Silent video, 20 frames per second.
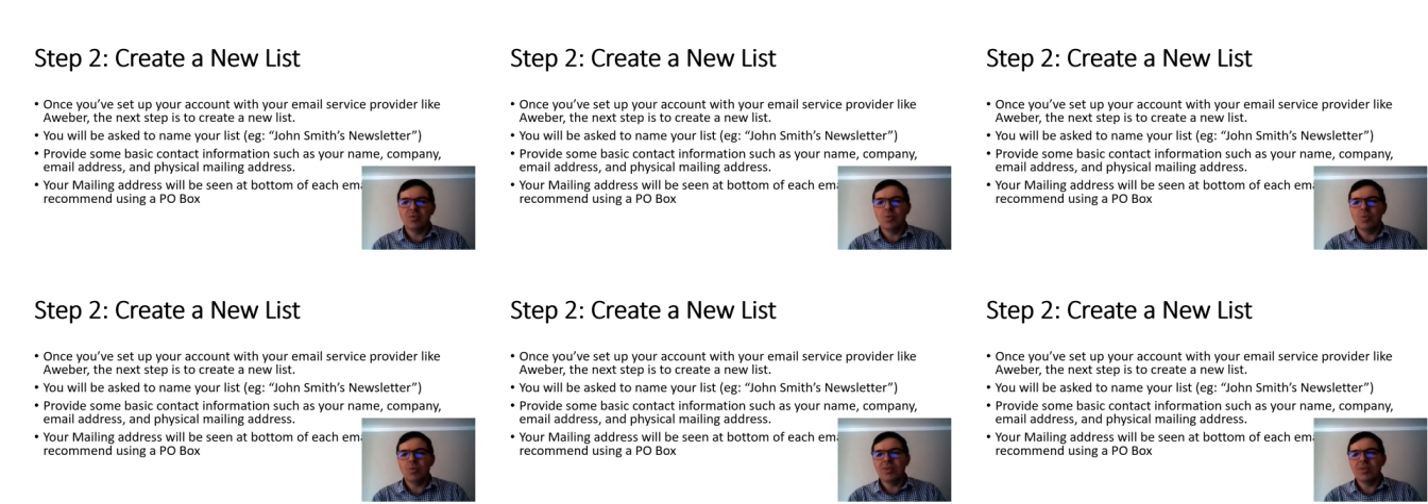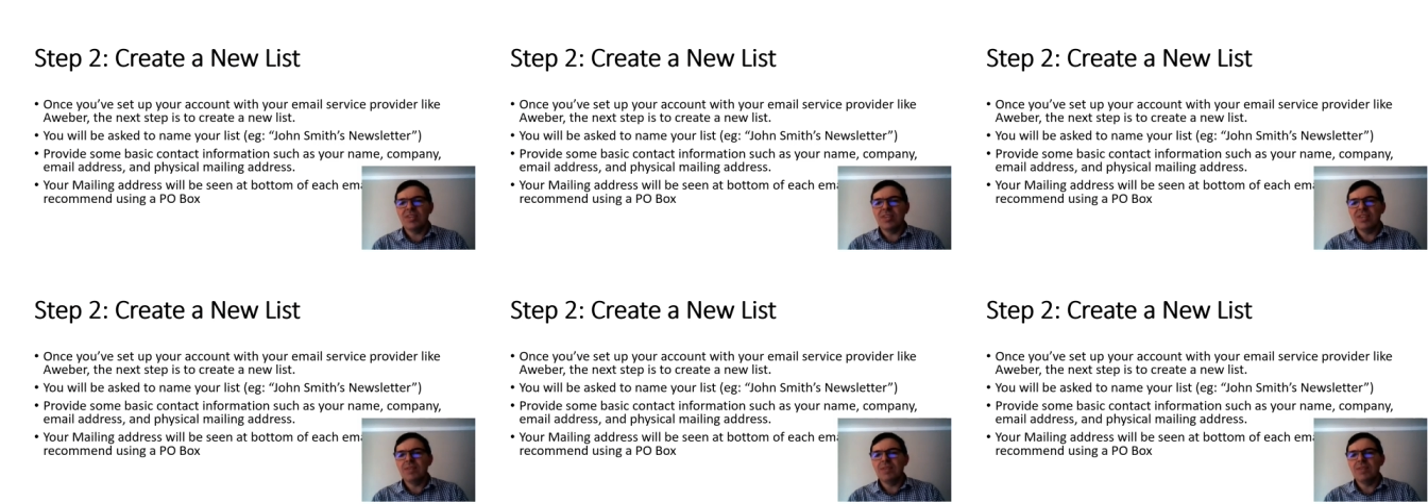
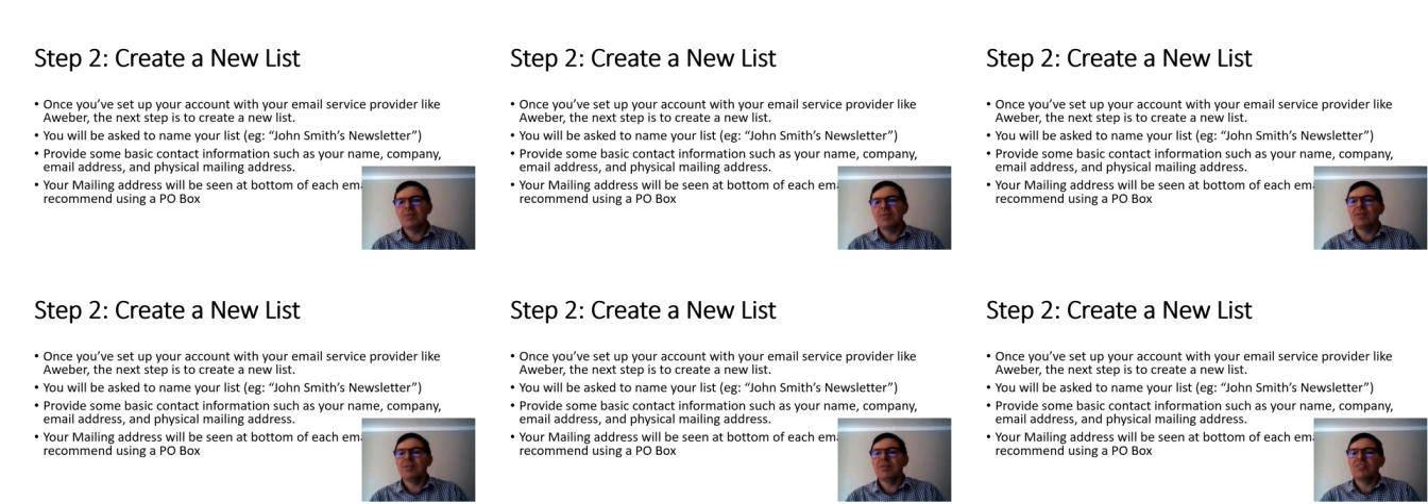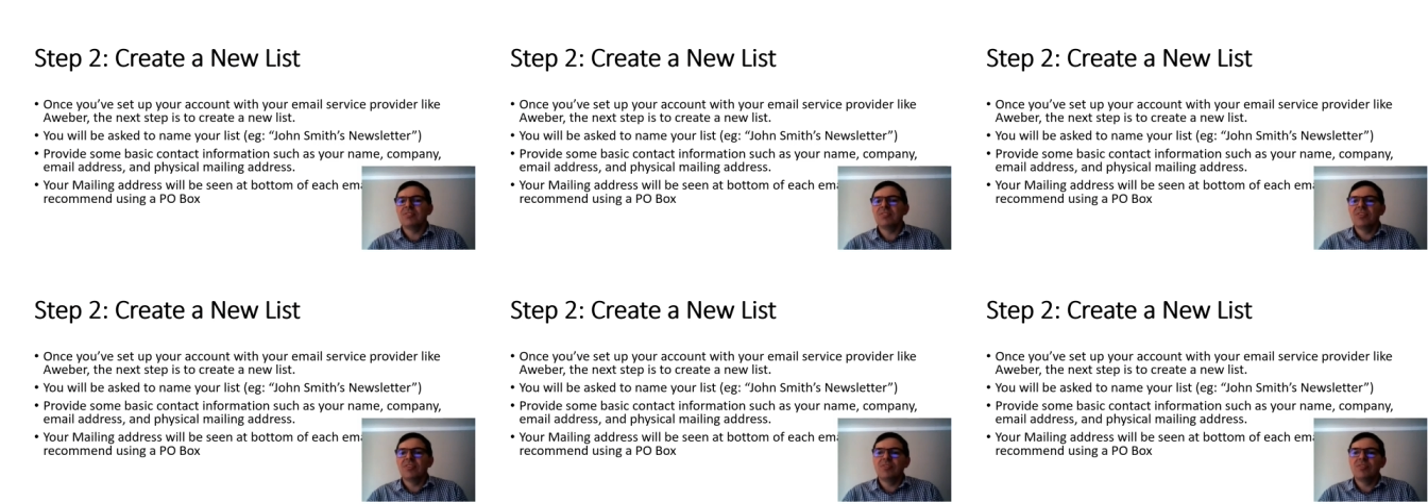with the email
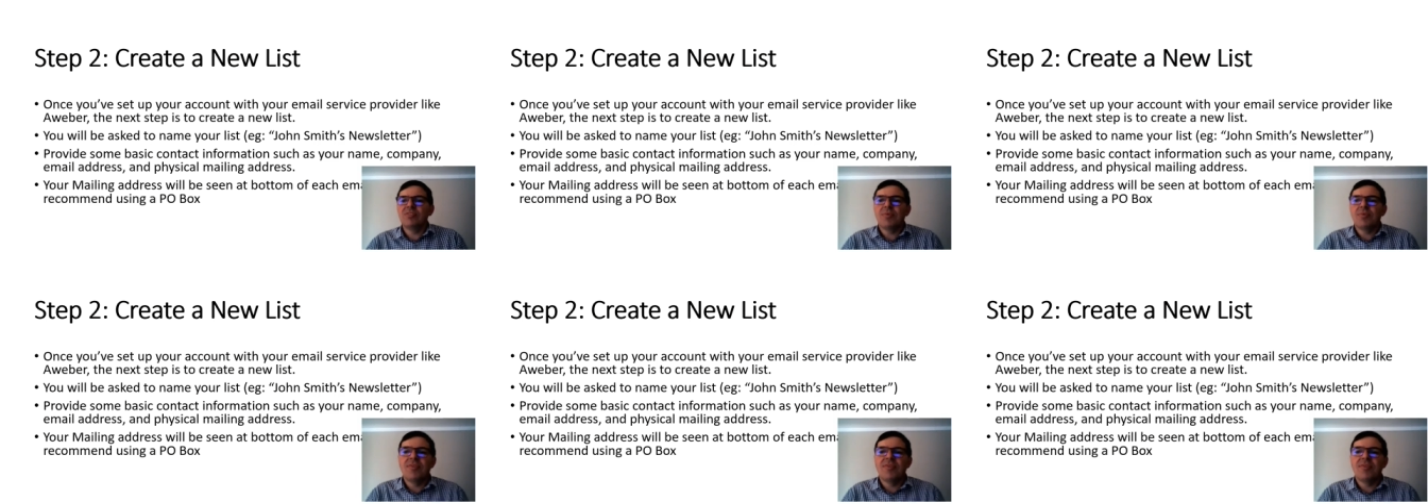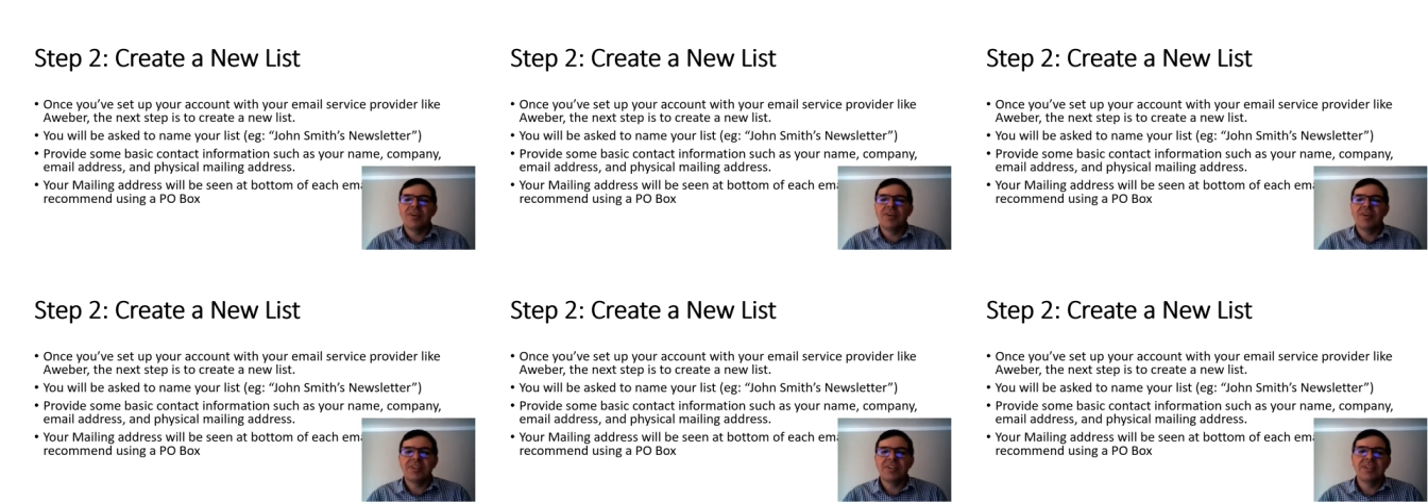service
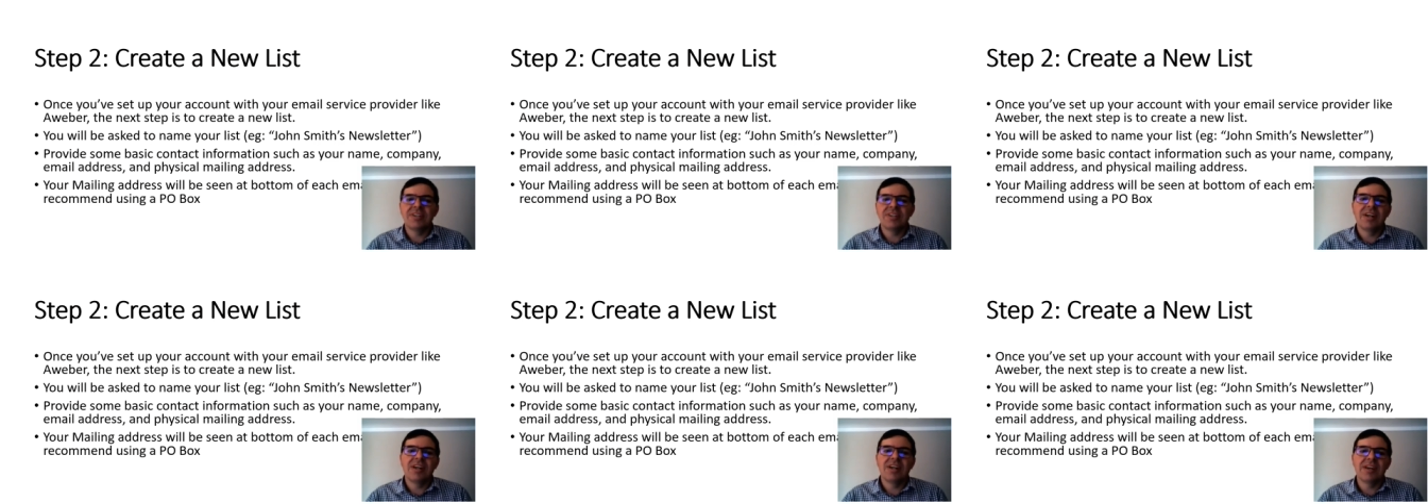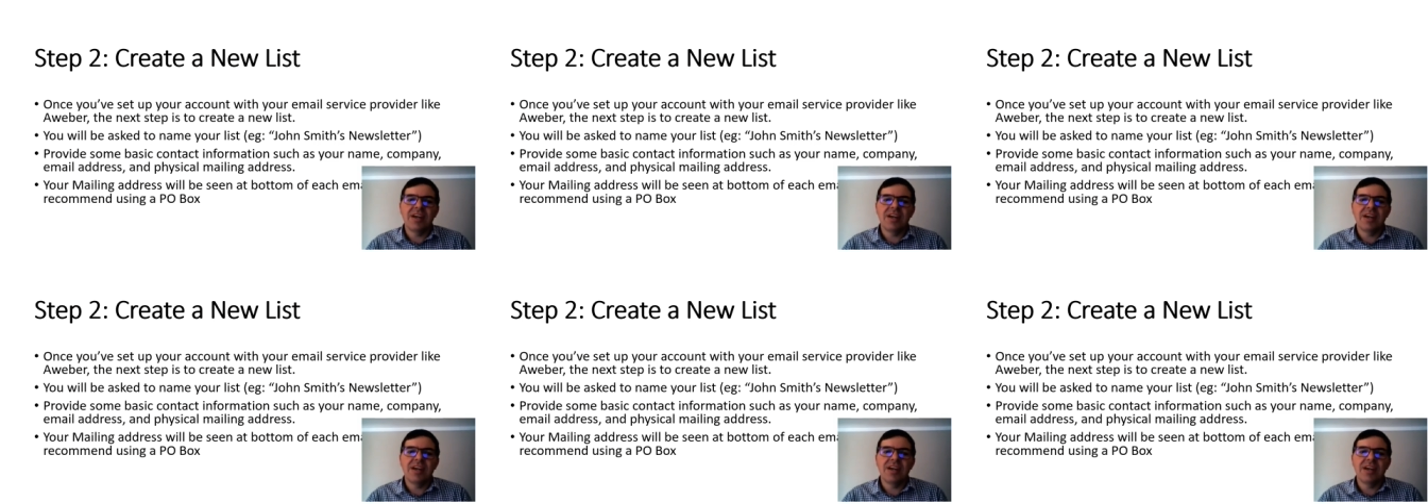provider like